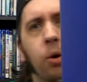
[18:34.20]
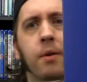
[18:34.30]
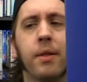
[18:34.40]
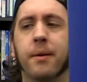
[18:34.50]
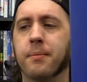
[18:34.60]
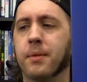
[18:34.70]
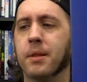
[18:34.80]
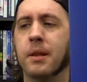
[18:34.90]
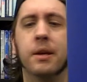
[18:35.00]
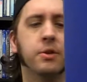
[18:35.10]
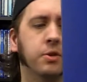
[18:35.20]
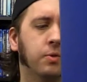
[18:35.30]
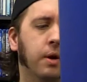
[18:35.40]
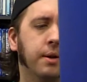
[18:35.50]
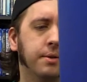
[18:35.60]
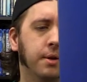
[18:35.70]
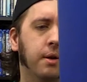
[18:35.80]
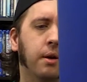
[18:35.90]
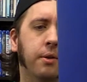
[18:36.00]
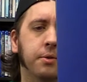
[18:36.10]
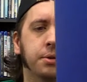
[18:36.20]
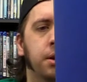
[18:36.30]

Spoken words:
whatever the interest rate is on those.